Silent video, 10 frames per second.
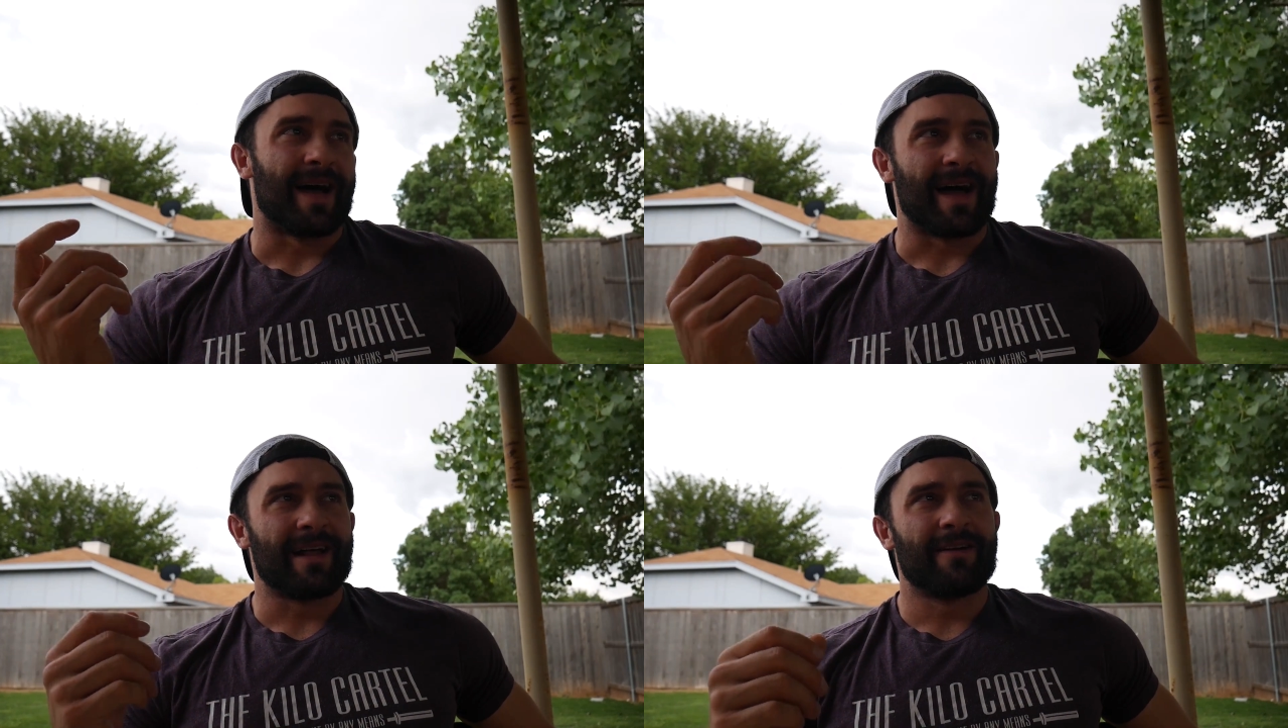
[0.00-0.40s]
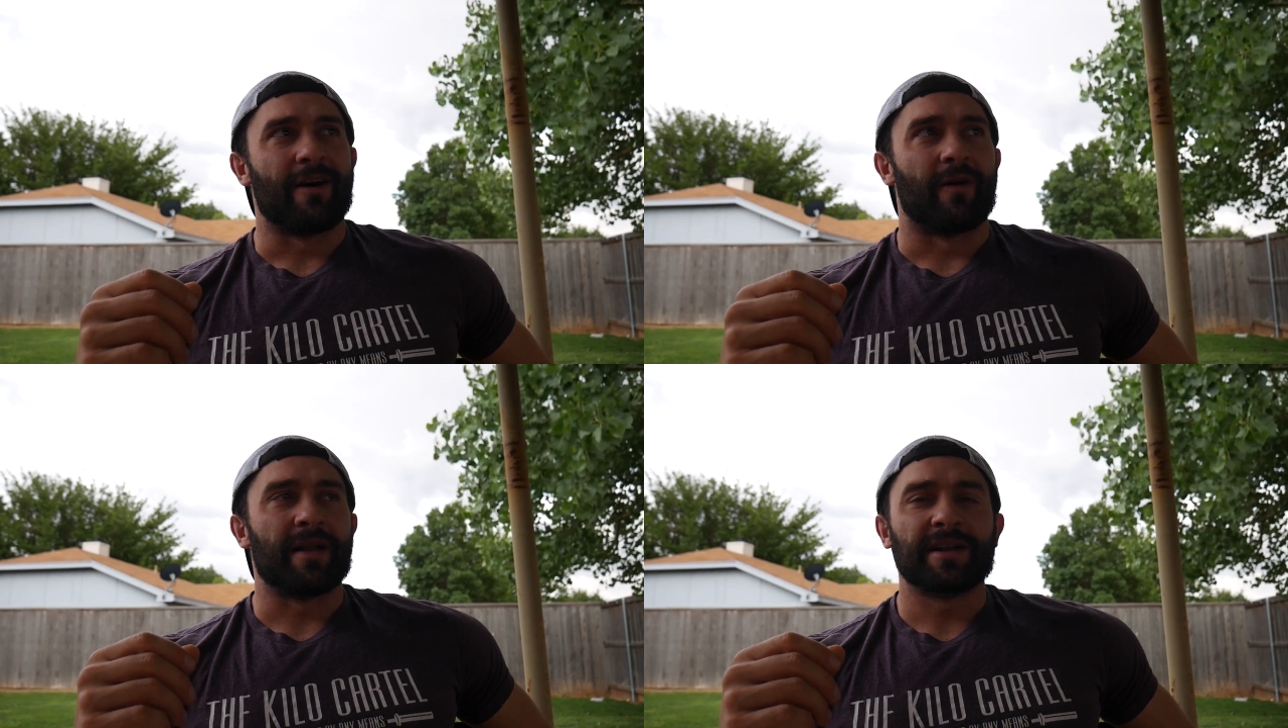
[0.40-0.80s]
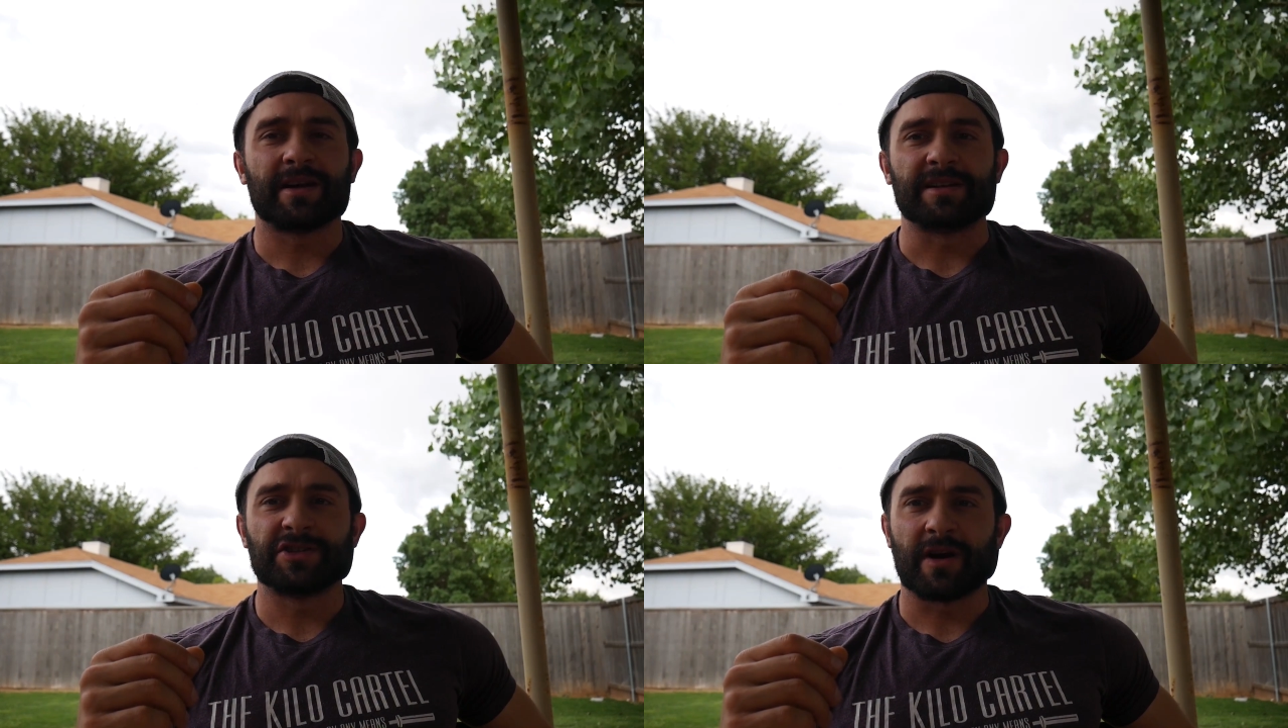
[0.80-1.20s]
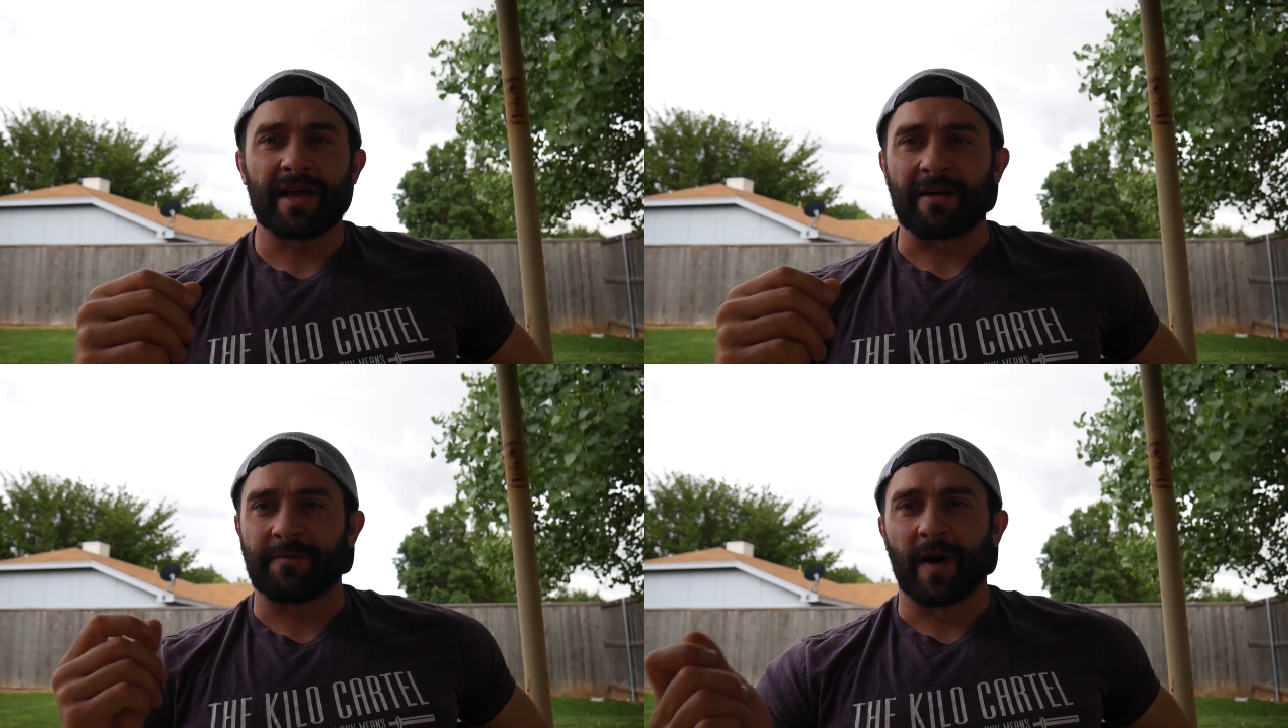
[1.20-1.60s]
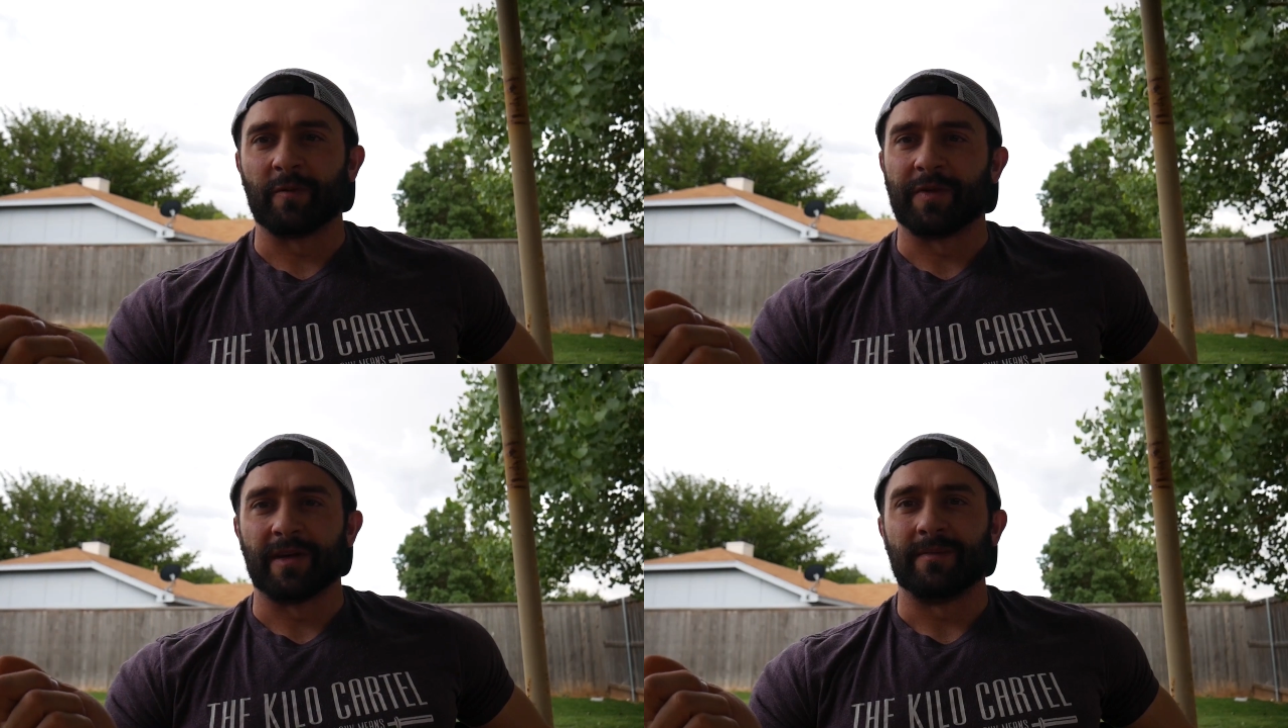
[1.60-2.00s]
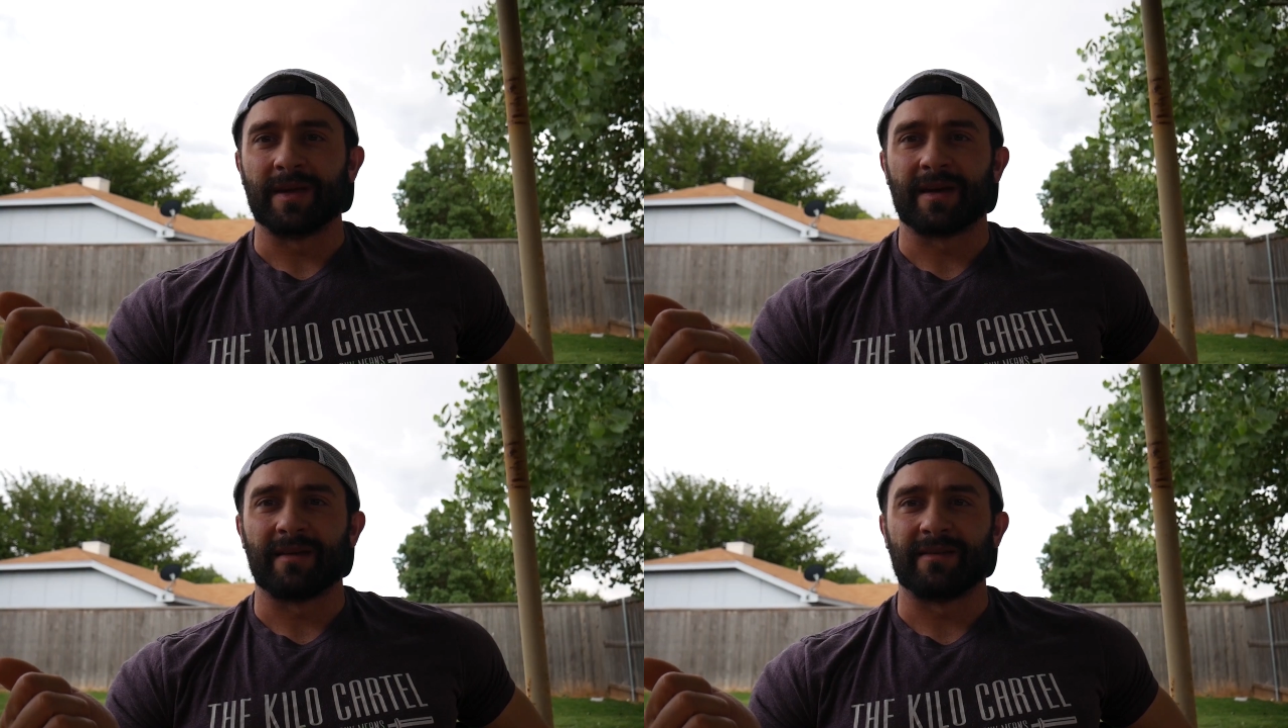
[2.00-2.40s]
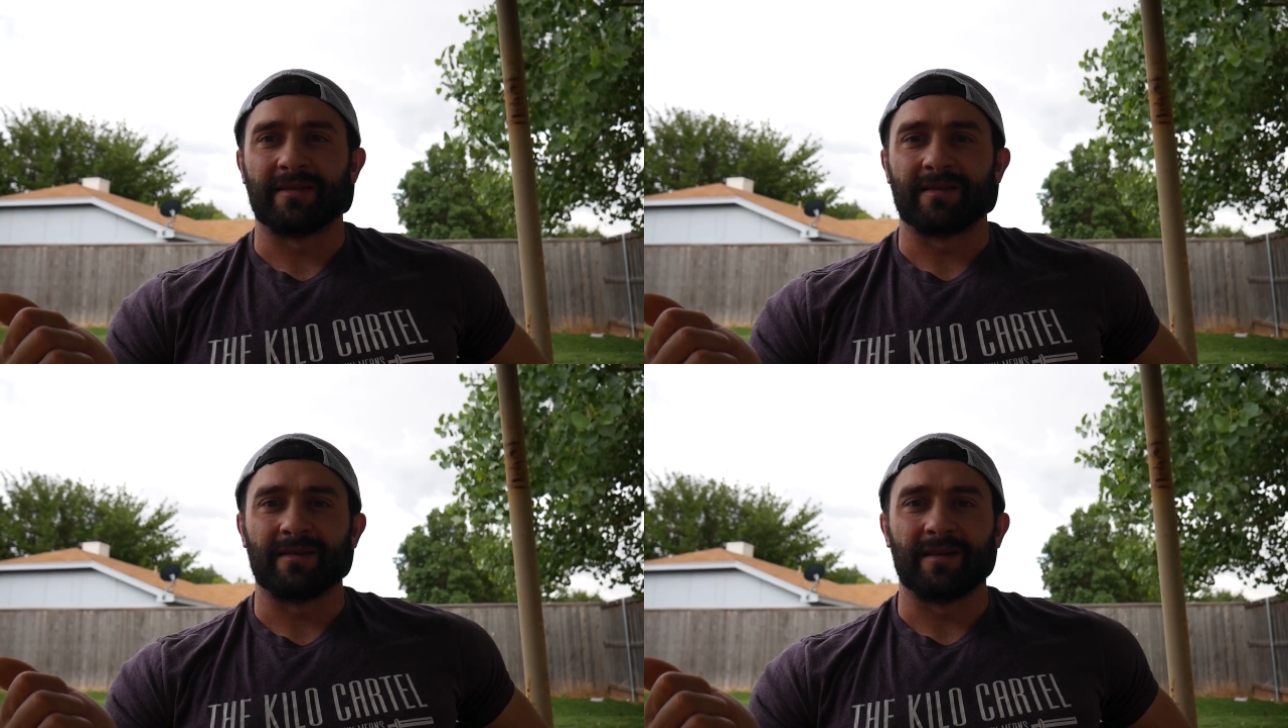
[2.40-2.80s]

I don't know, and I just try to have fun with it, because,